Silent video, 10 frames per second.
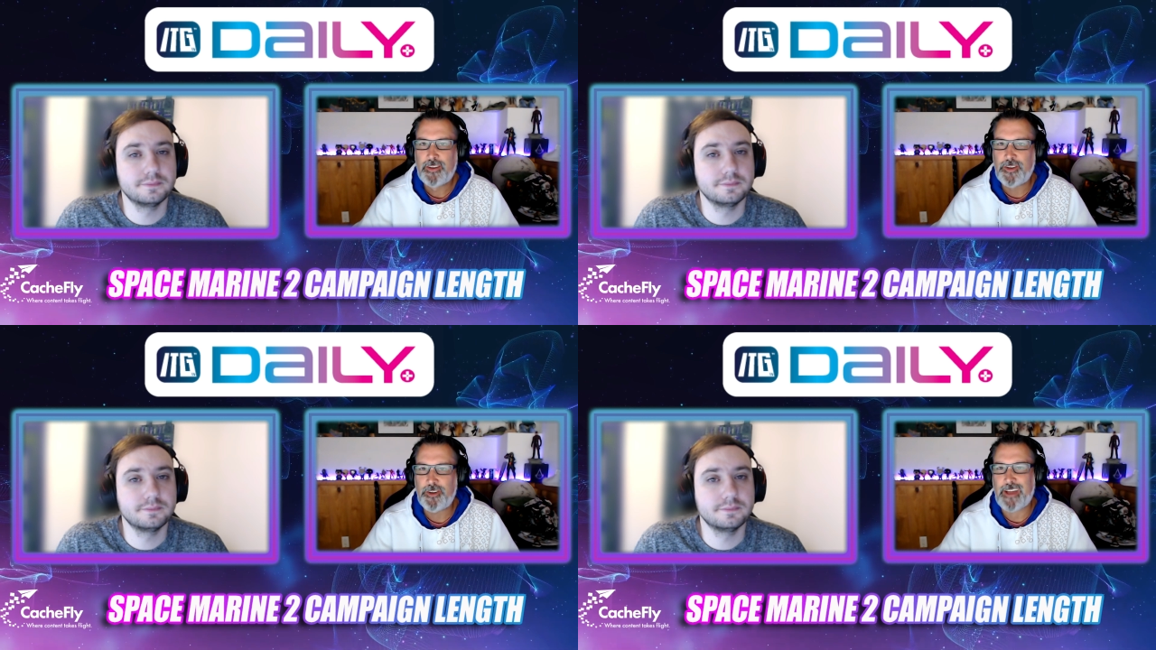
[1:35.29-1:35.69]

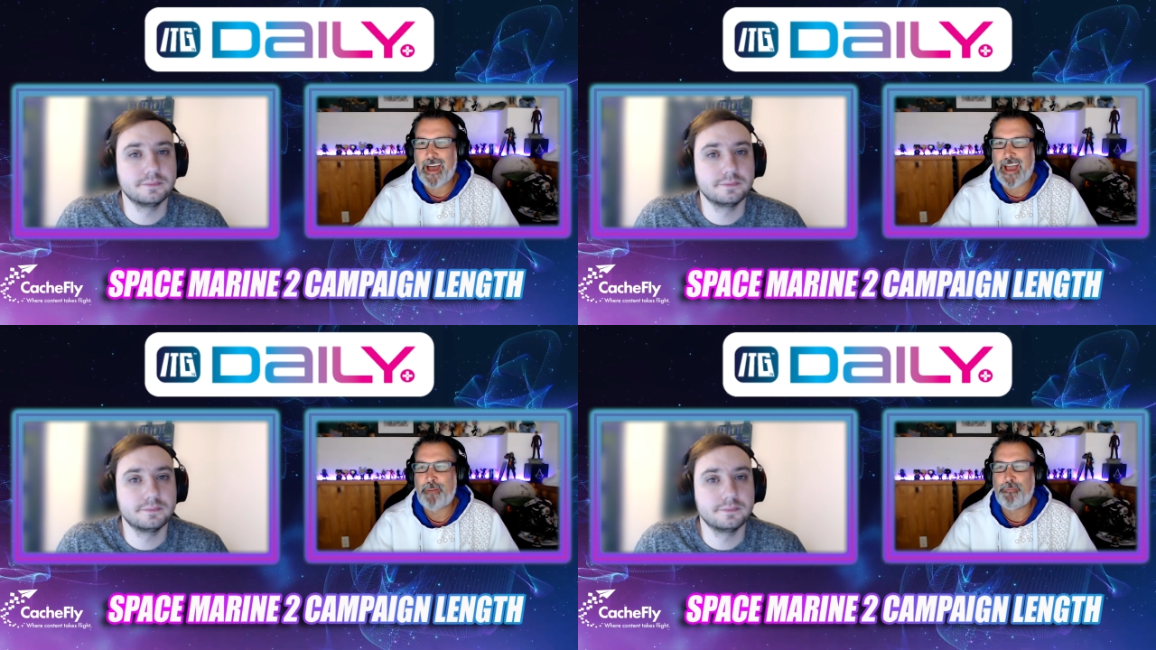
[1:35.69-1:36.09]
Speaker 1: Dude,
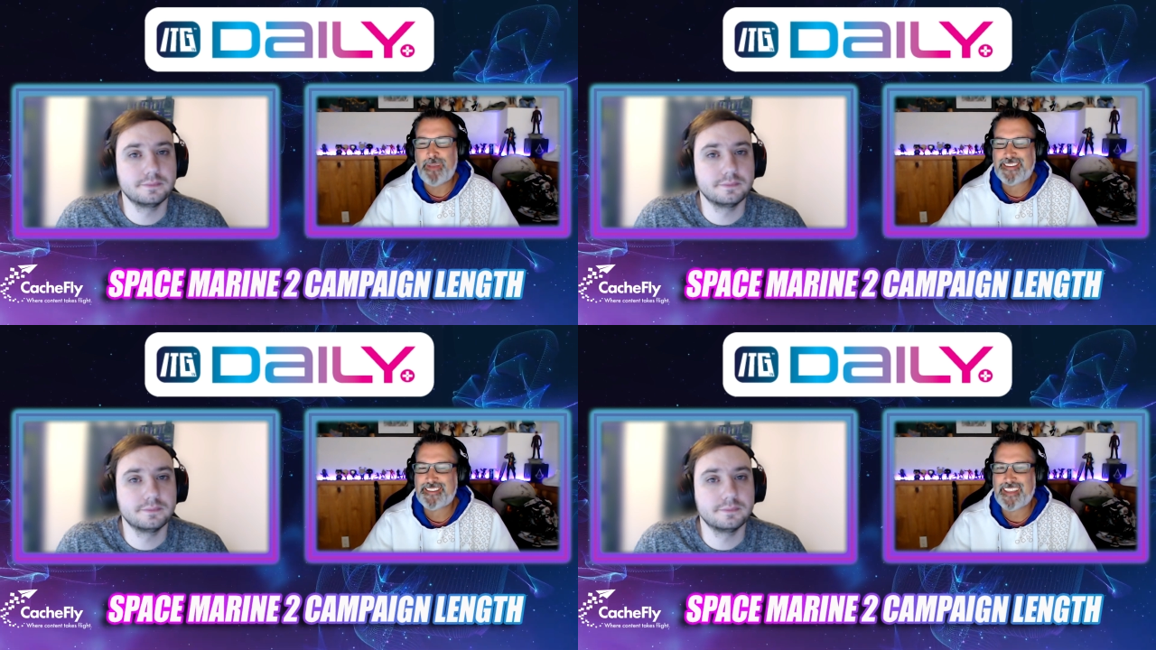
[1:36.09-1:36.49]
I
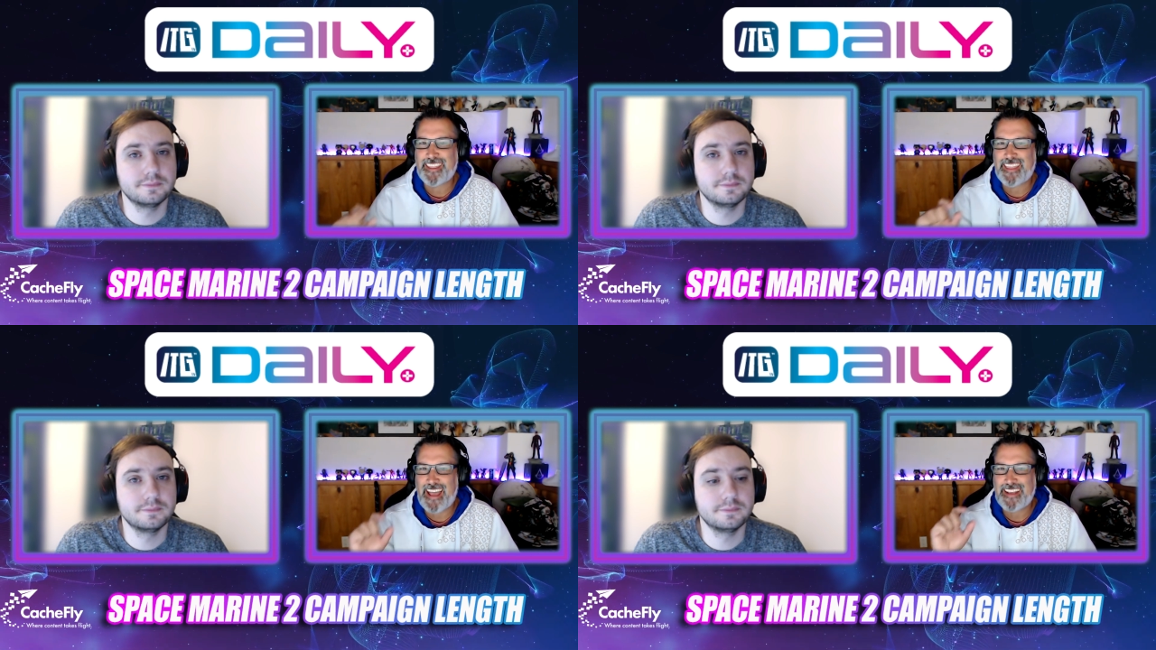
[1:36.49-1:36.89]
missed
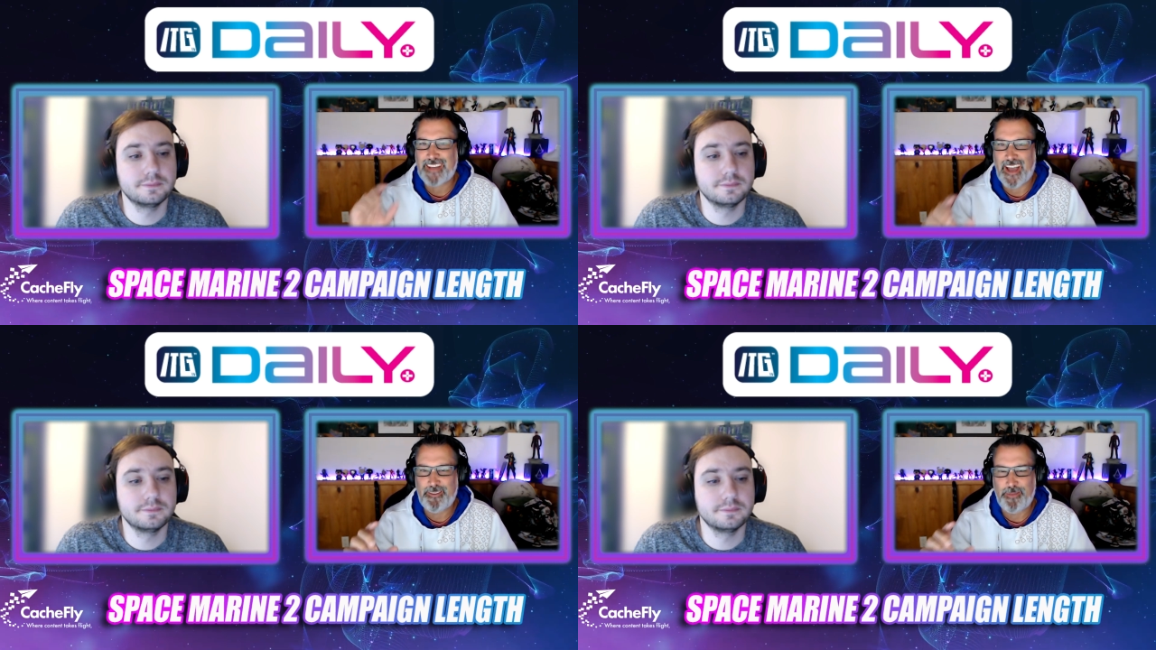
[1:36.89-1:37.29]
that
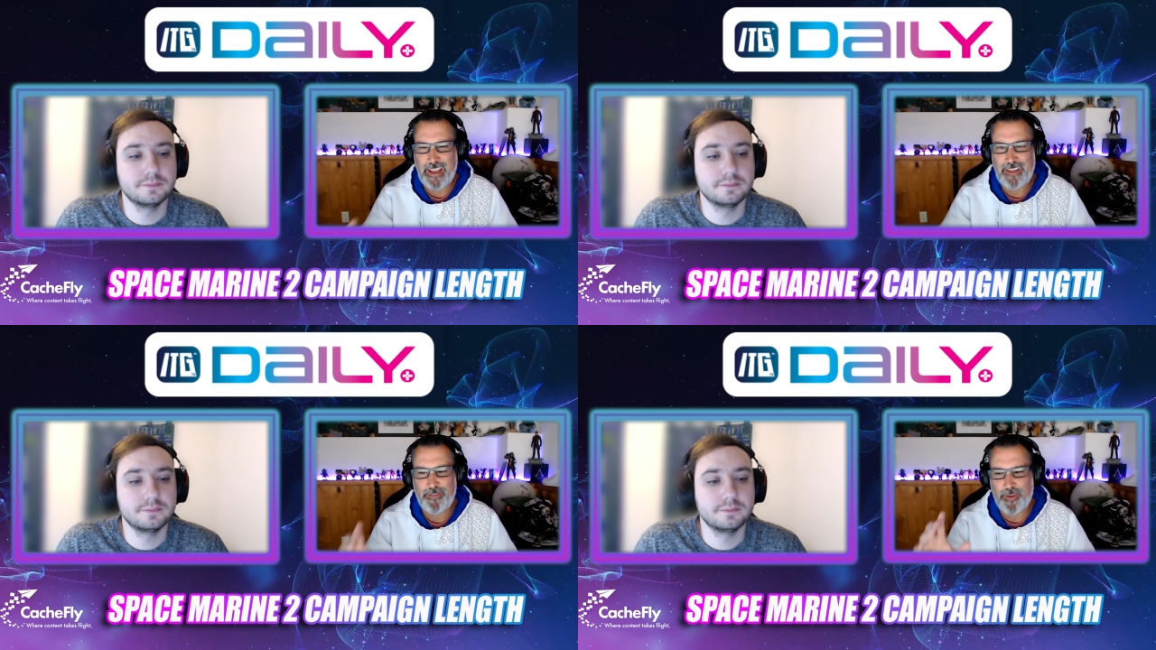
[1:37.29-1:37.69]
time
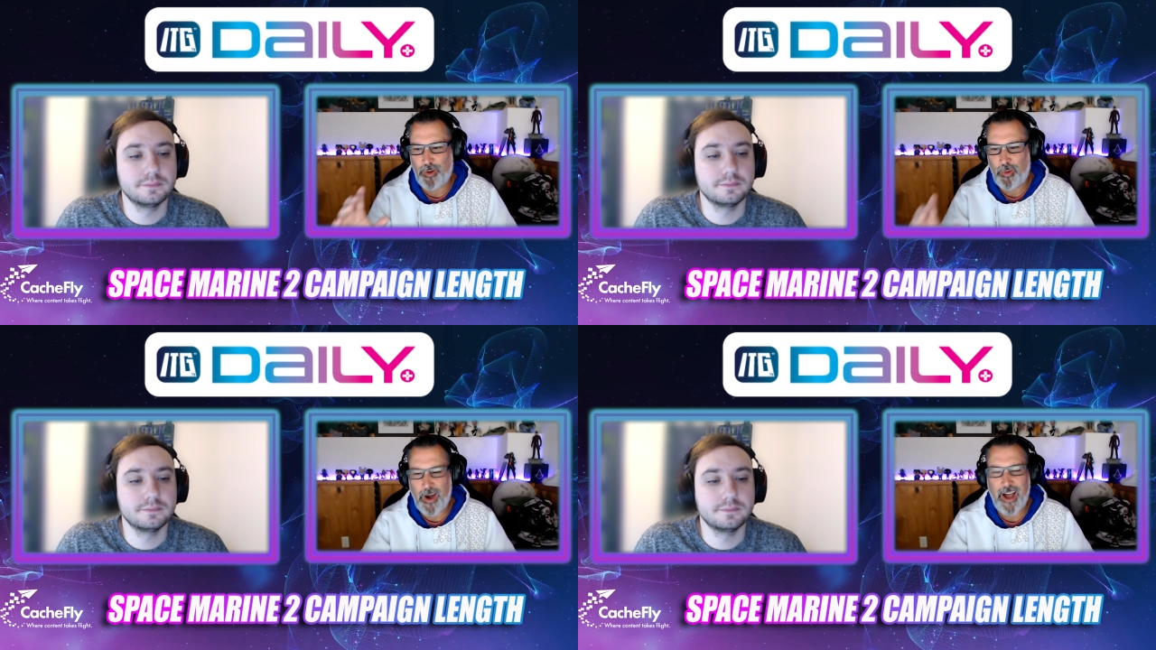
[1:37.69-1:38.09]
frame for
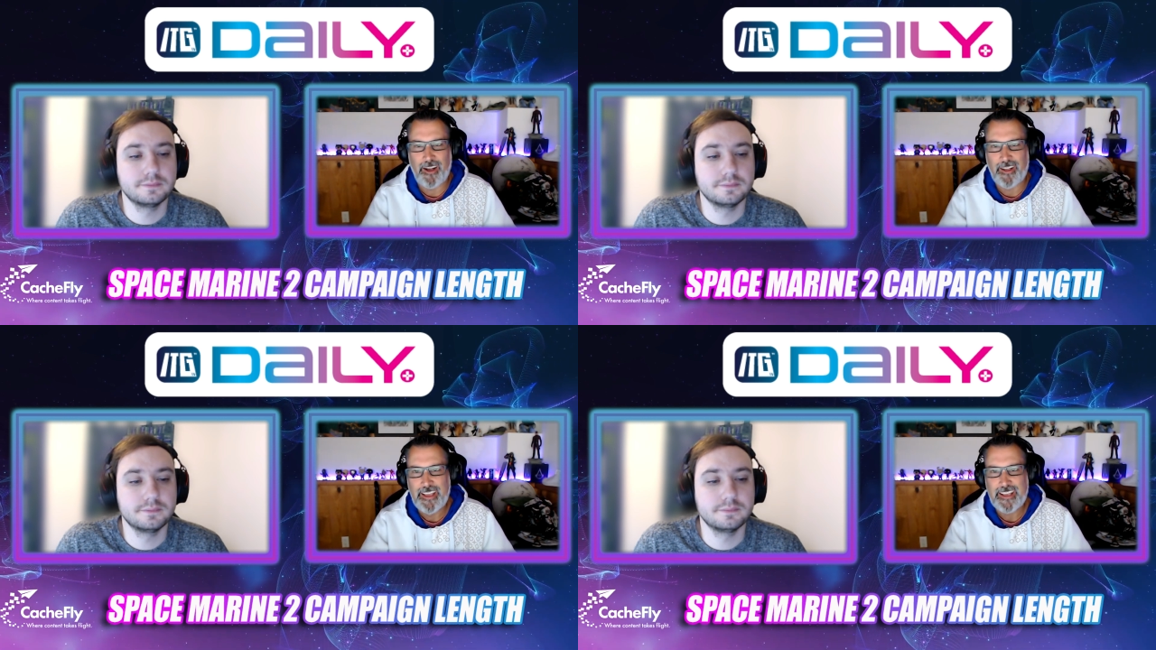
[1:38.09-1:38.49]
a
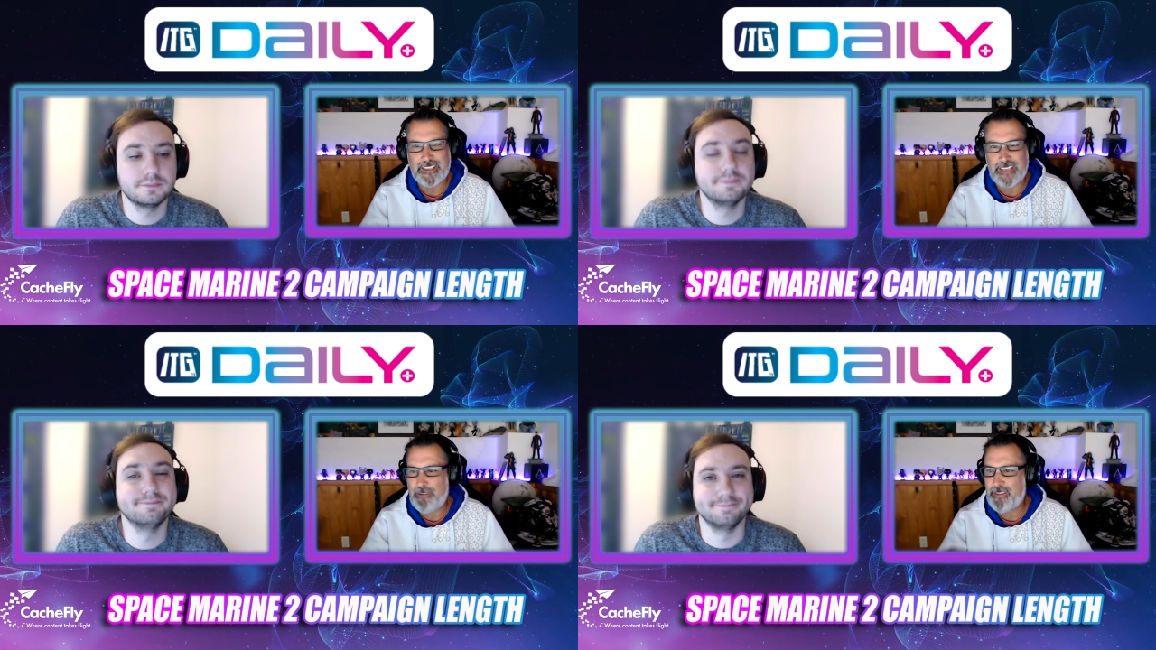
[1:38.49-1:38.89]
while
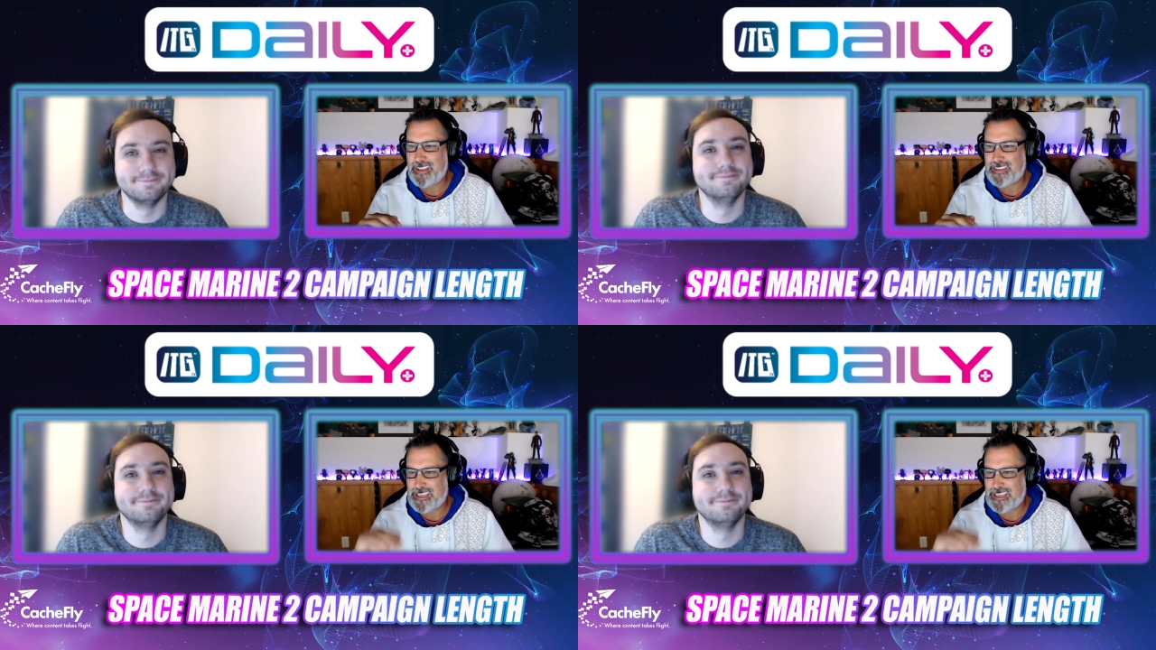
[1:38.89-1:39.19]
because mm-hmm. everything